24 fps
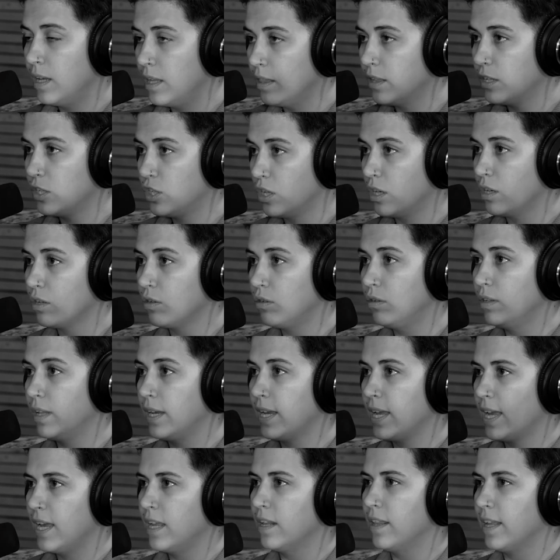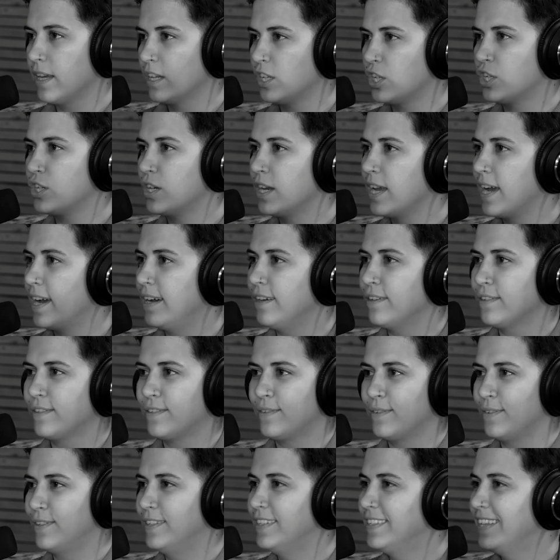in the jungle, like in like a treehouse,
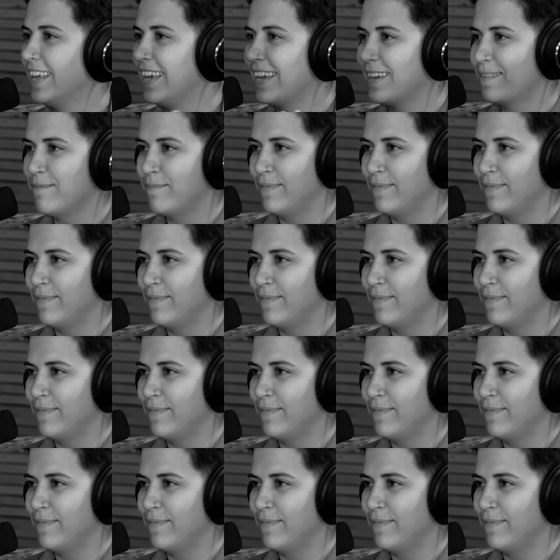just like